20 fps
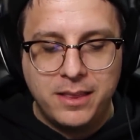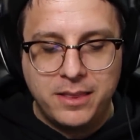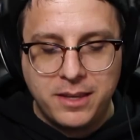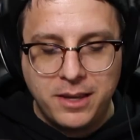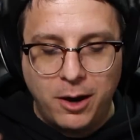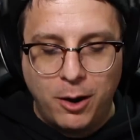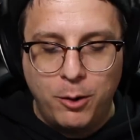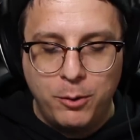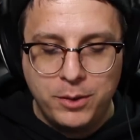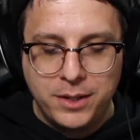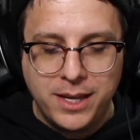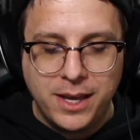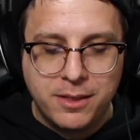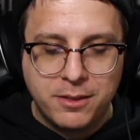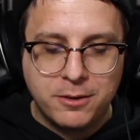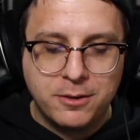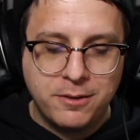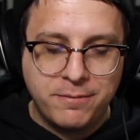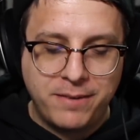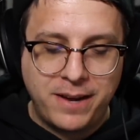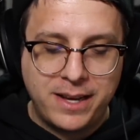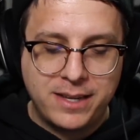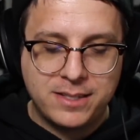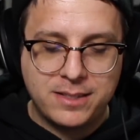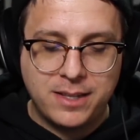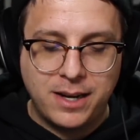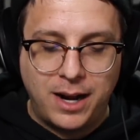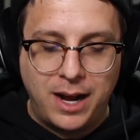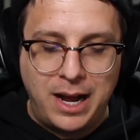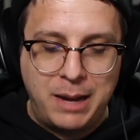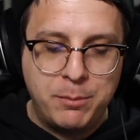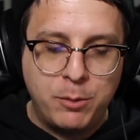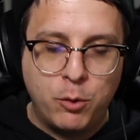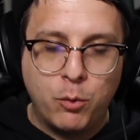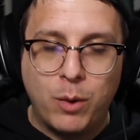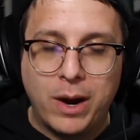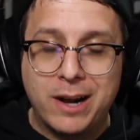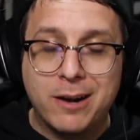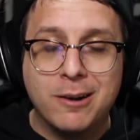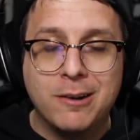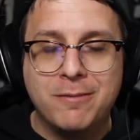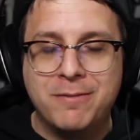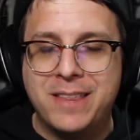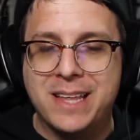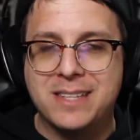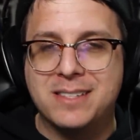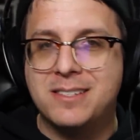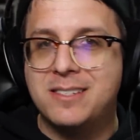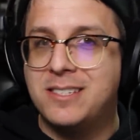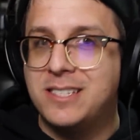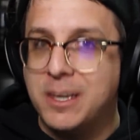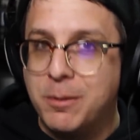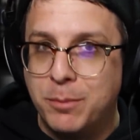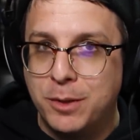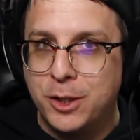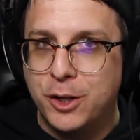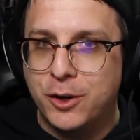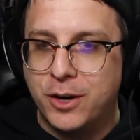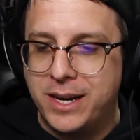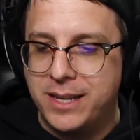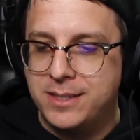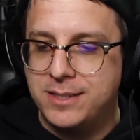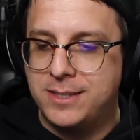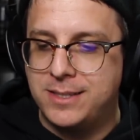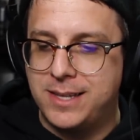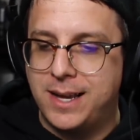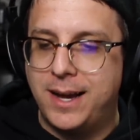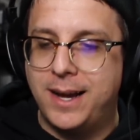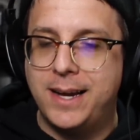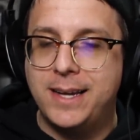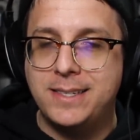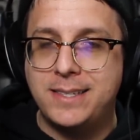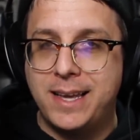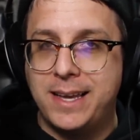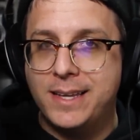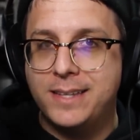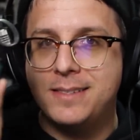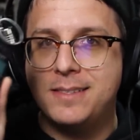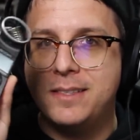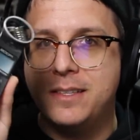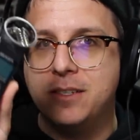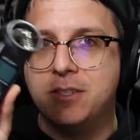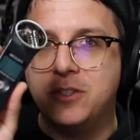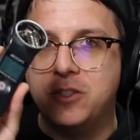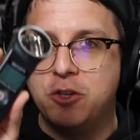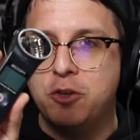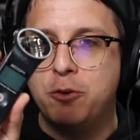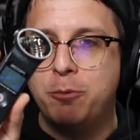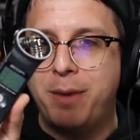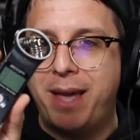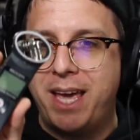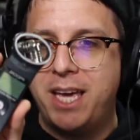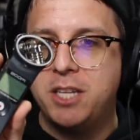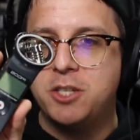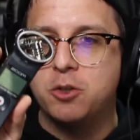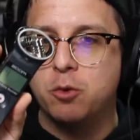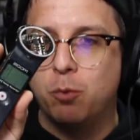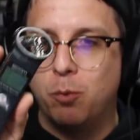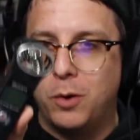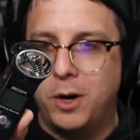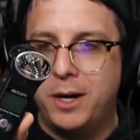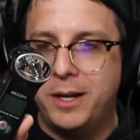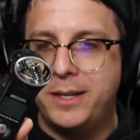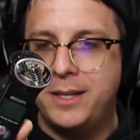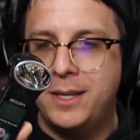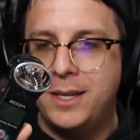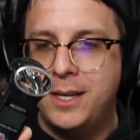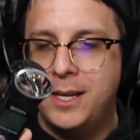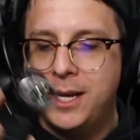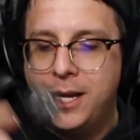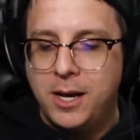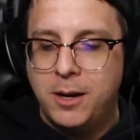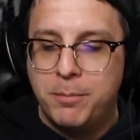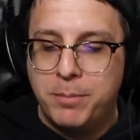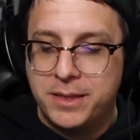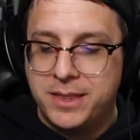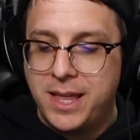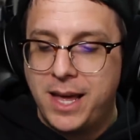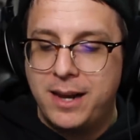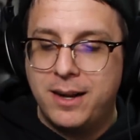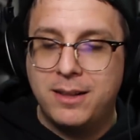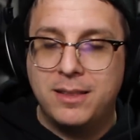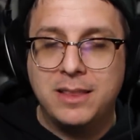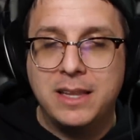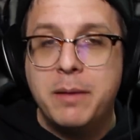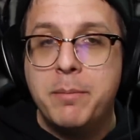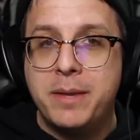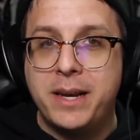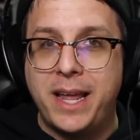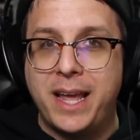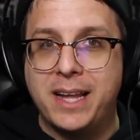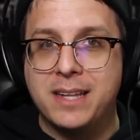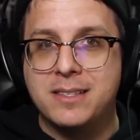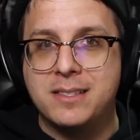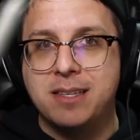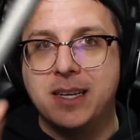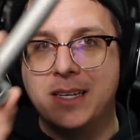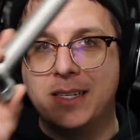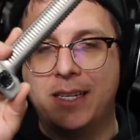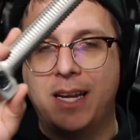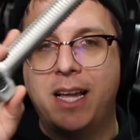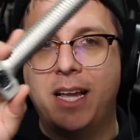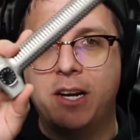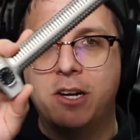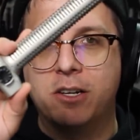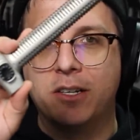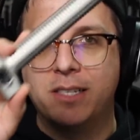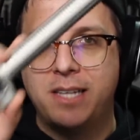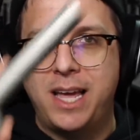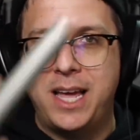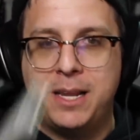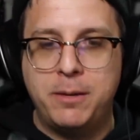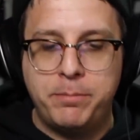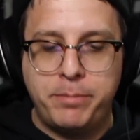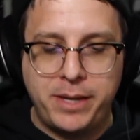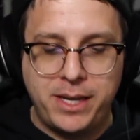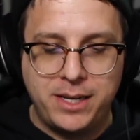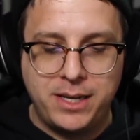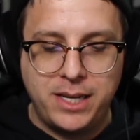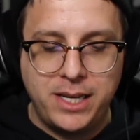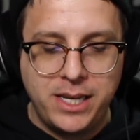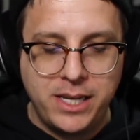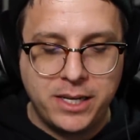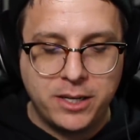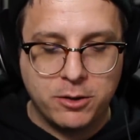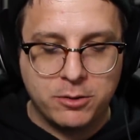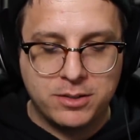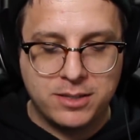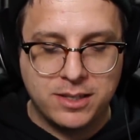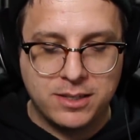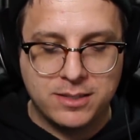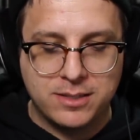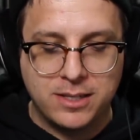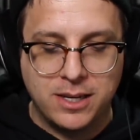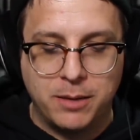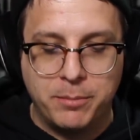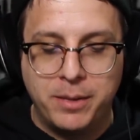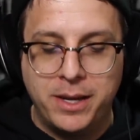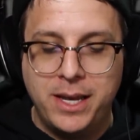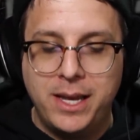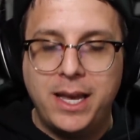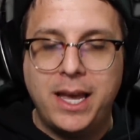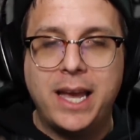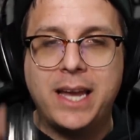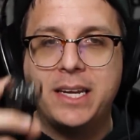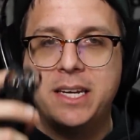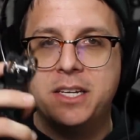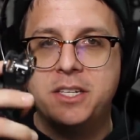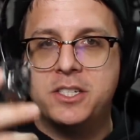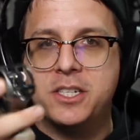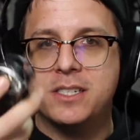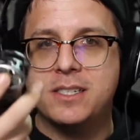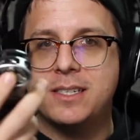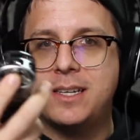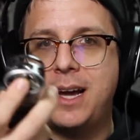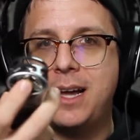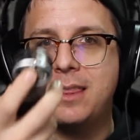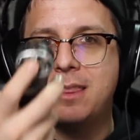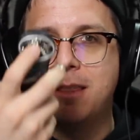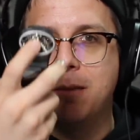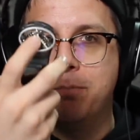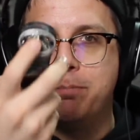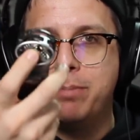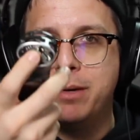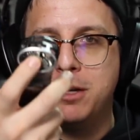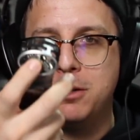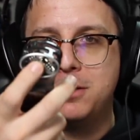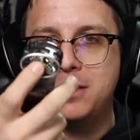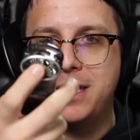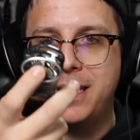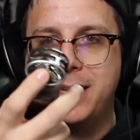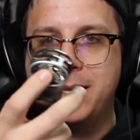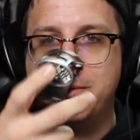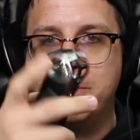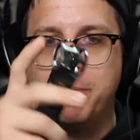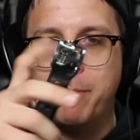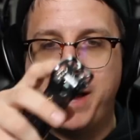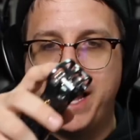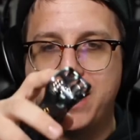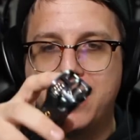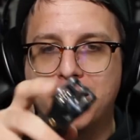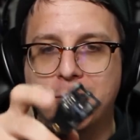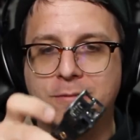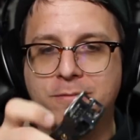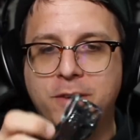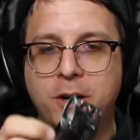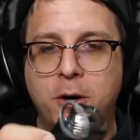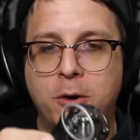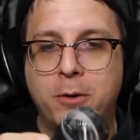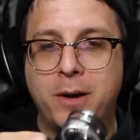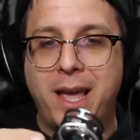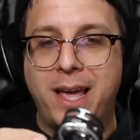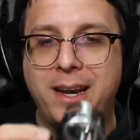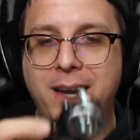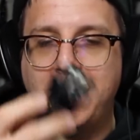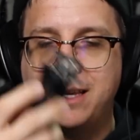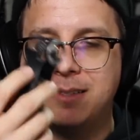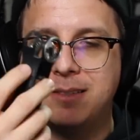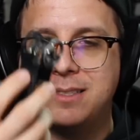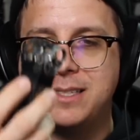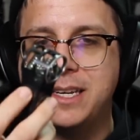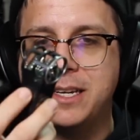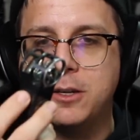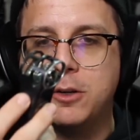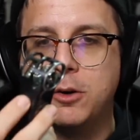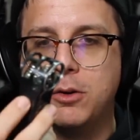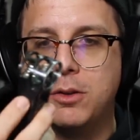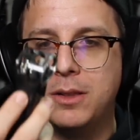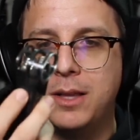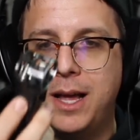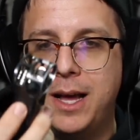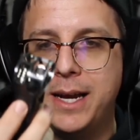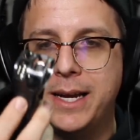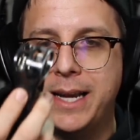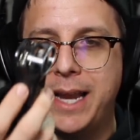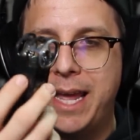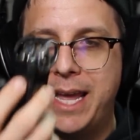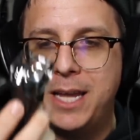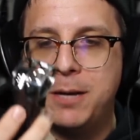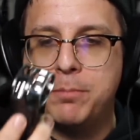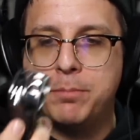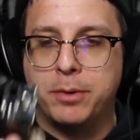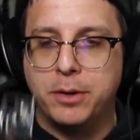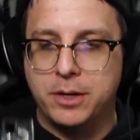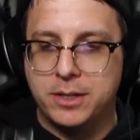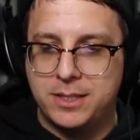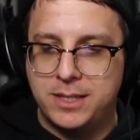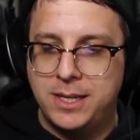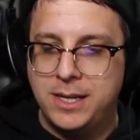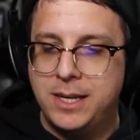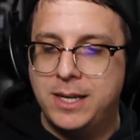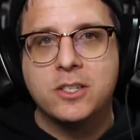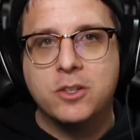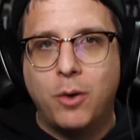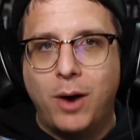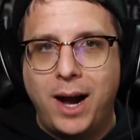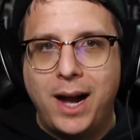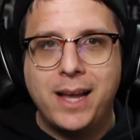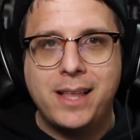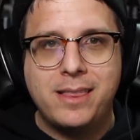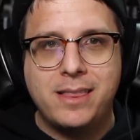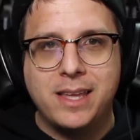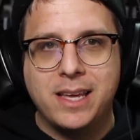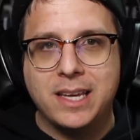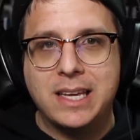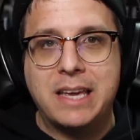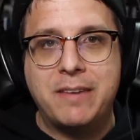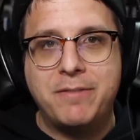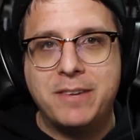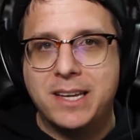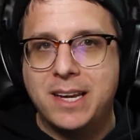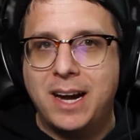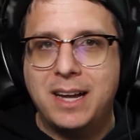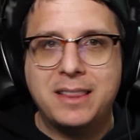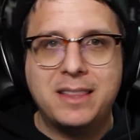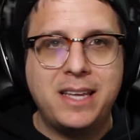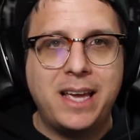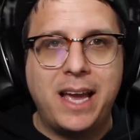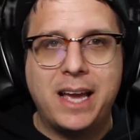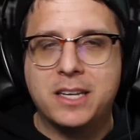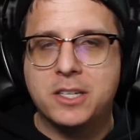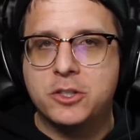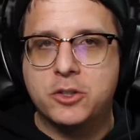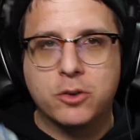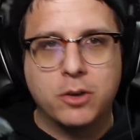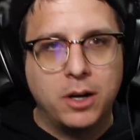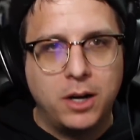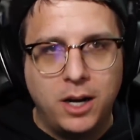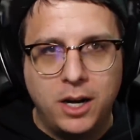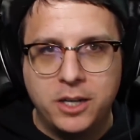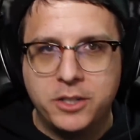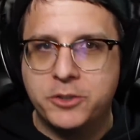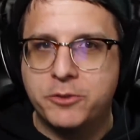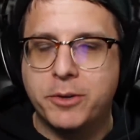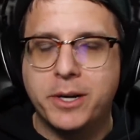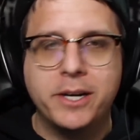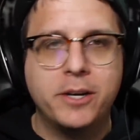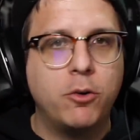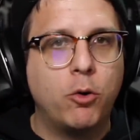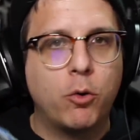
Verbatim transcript: The only other device that I'm aware of that's similar in size is the Zoom H1, but that eliminates the entire 10-pin ecosystem, and you just got the built-in microphone and a single line input. So I think if you got the extra $100